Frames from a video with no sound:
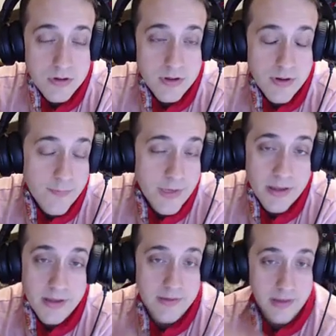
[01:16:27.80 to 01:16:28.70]
so, I
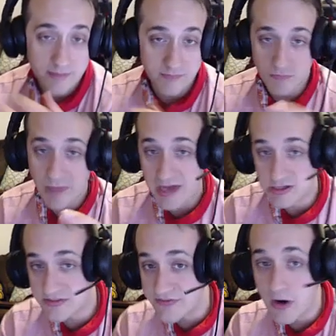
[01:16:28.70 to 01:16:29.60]
mean, it
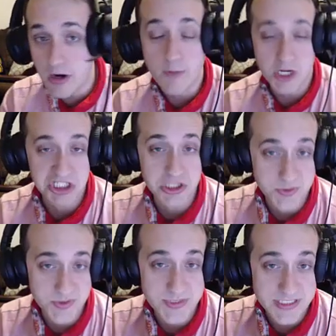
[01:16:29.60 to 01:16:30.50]
matters very
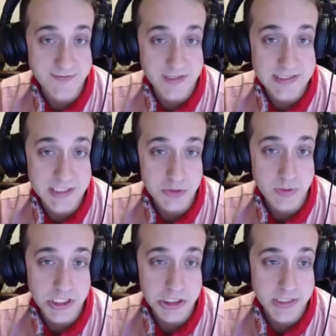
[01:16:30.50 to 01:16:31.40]
much the specific
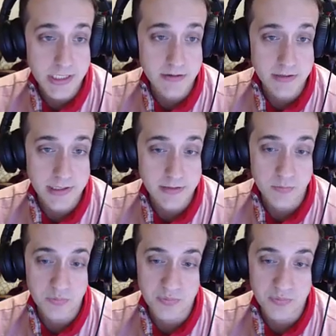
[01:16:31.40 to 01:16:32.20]
situation that you're in.